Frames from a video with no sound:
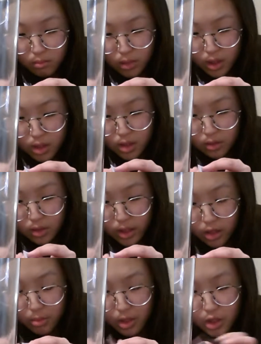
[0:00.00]
Please don't
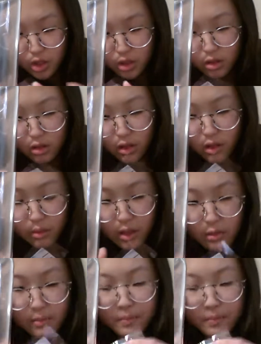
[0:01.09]
tear the picture. Okay, there we go.